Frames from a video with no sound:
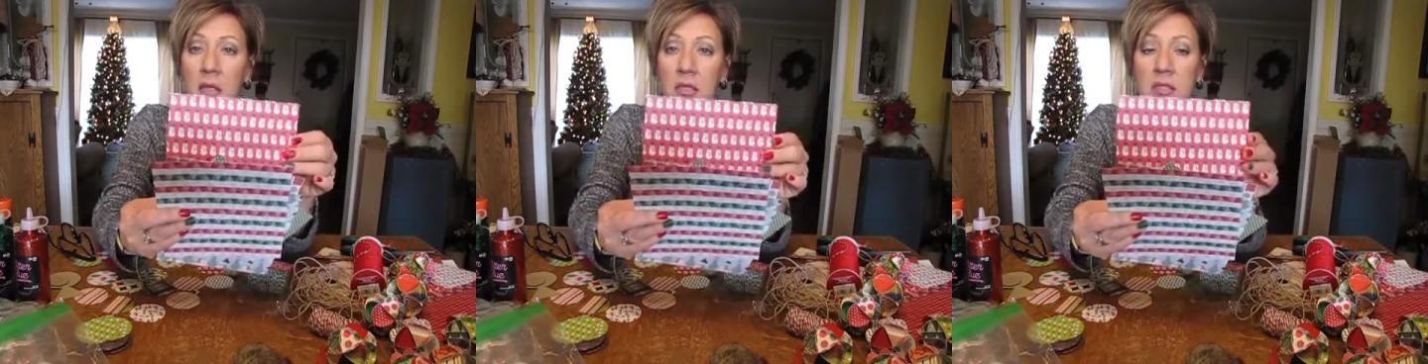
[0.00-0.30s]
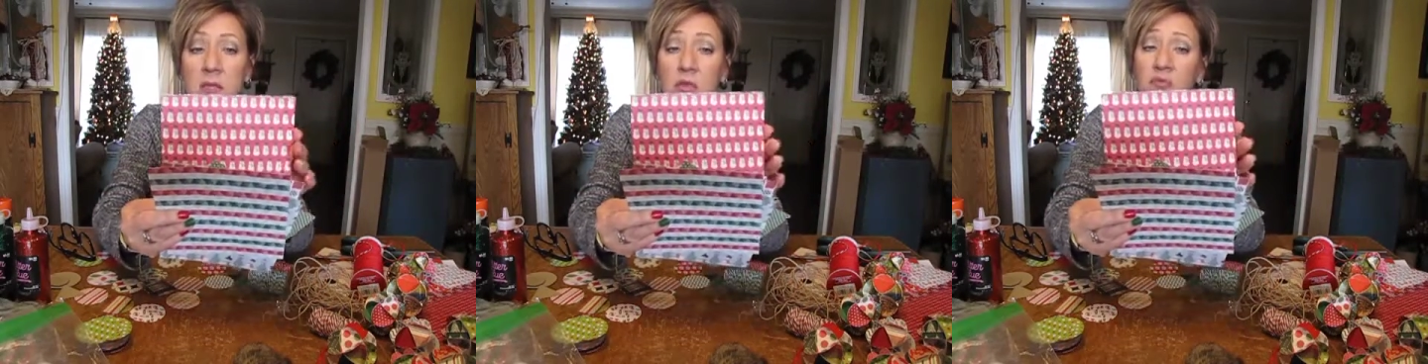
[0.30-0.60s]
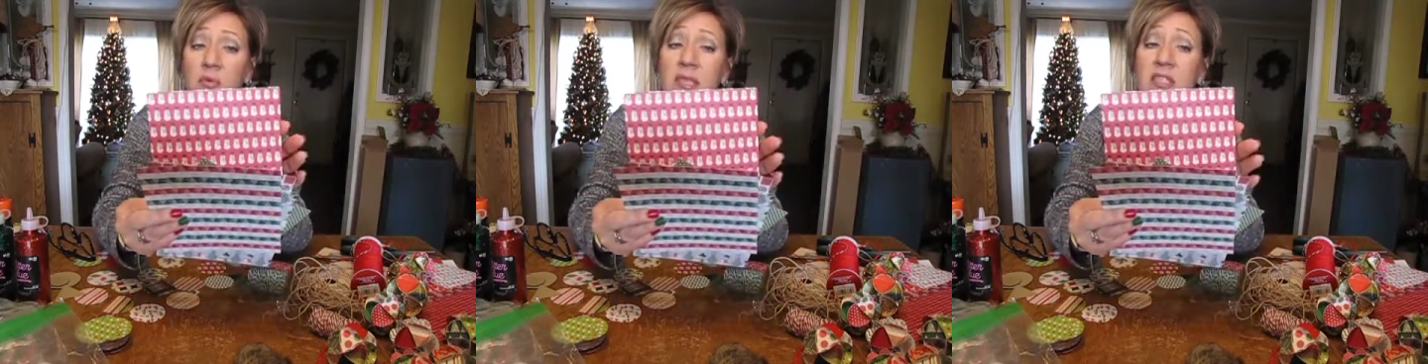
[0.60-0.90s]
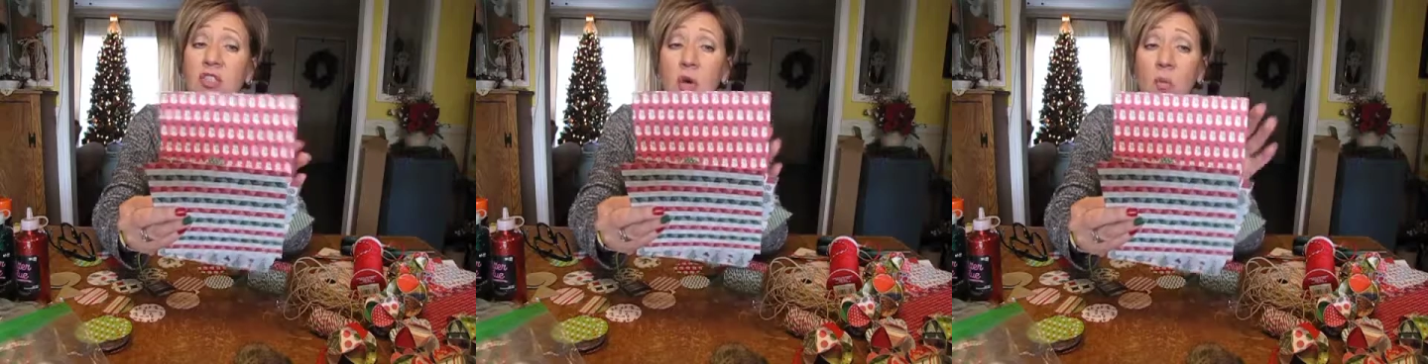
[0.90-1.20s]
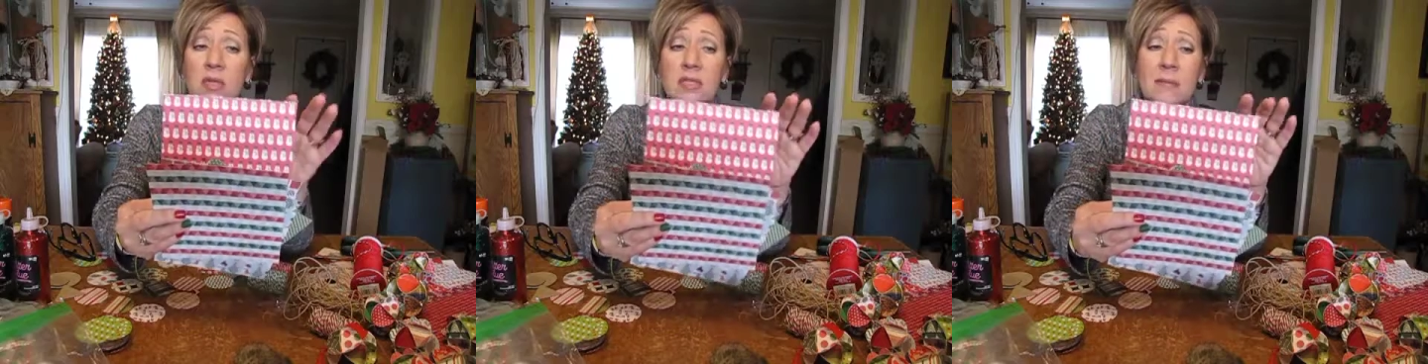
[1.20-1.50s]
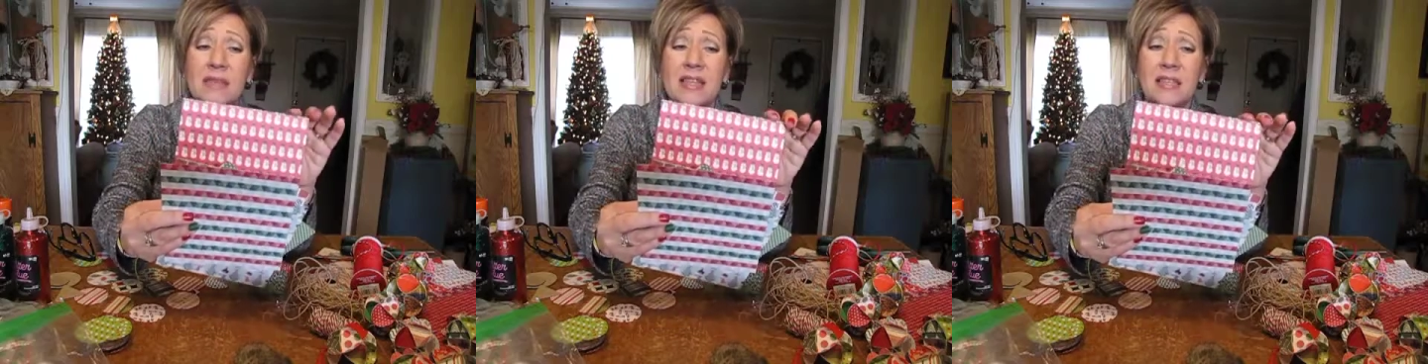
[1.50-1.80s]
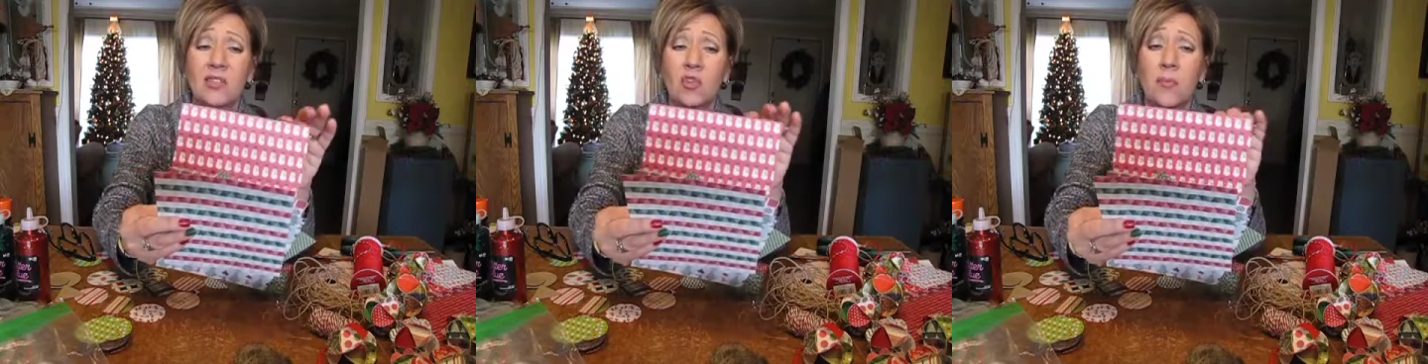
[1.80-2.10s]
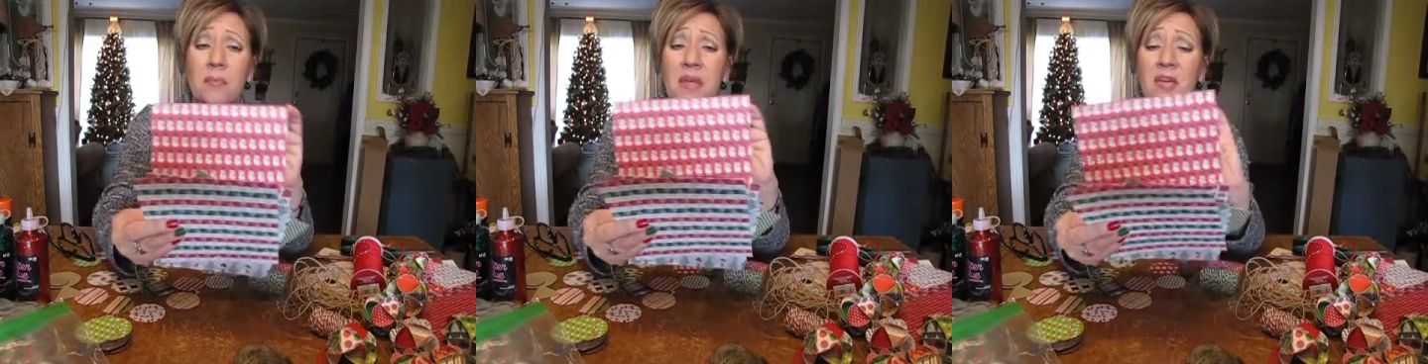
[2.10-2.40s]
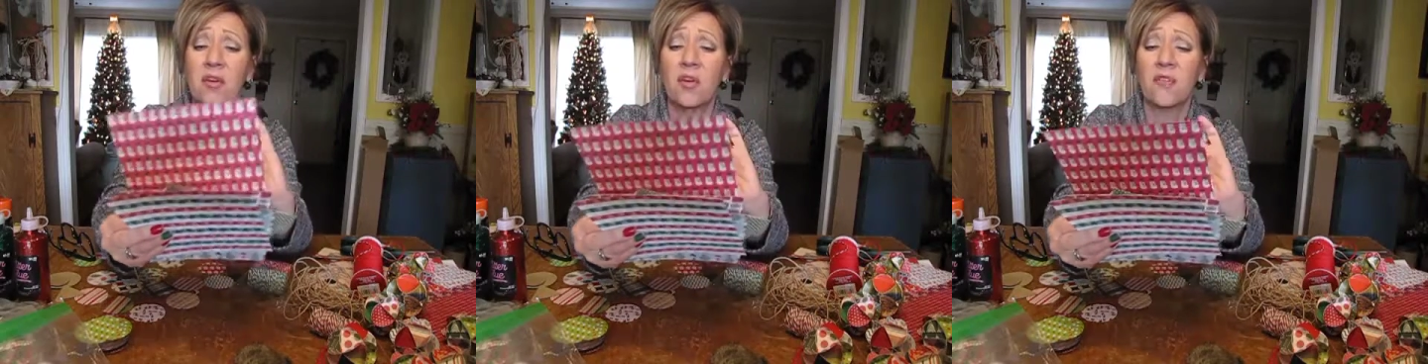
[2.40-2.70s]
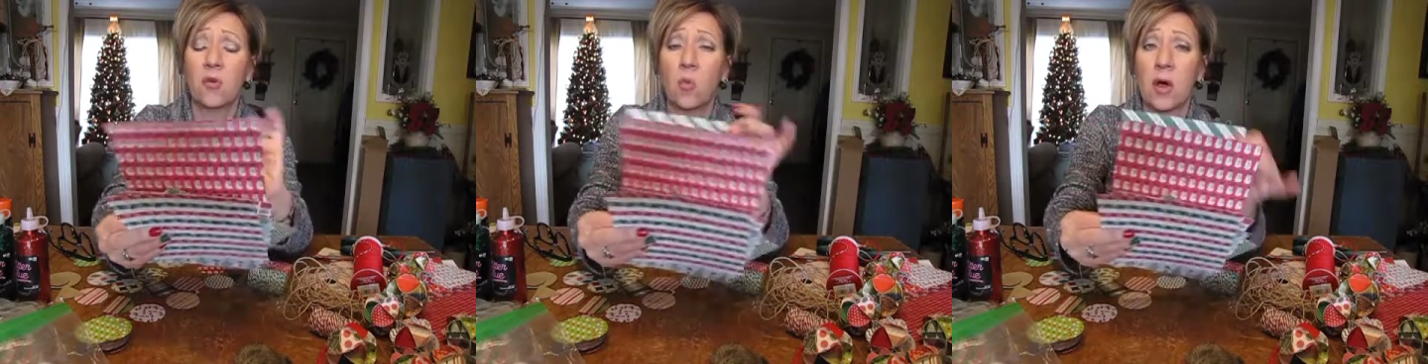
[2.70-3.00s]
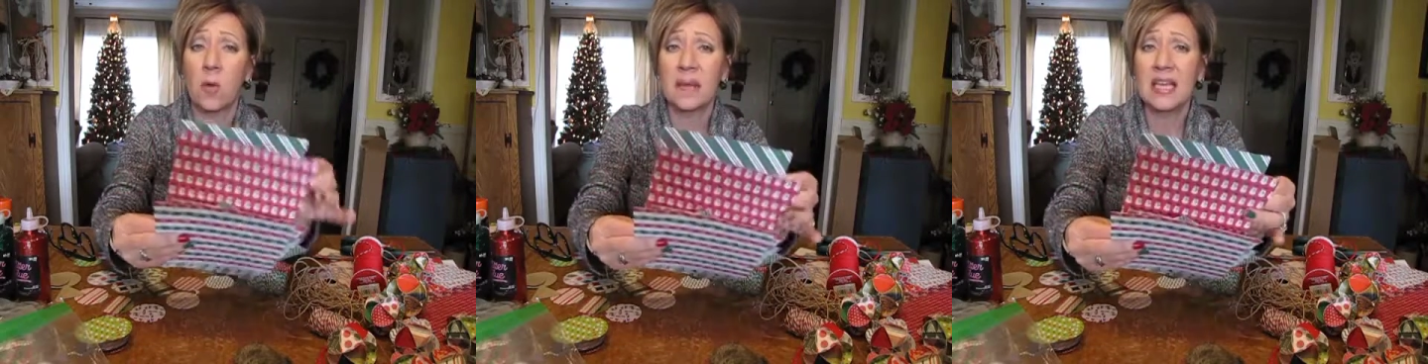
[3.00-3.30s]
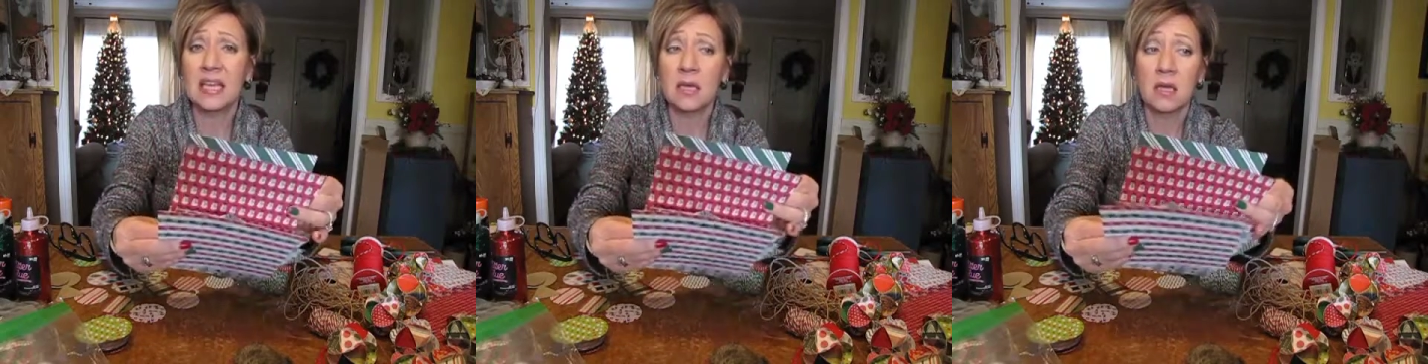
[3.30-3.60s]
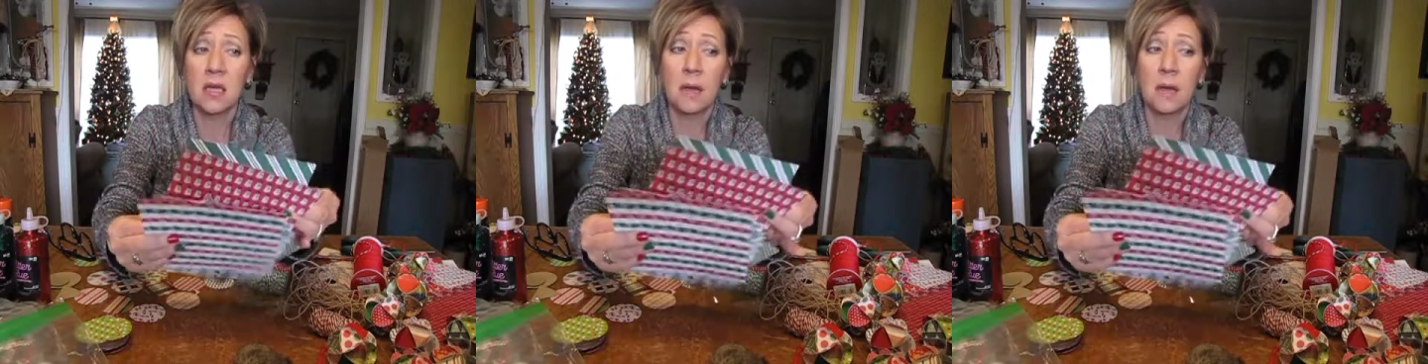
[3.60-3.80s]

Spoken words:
Because you really don't want something that's so big and overwhelming,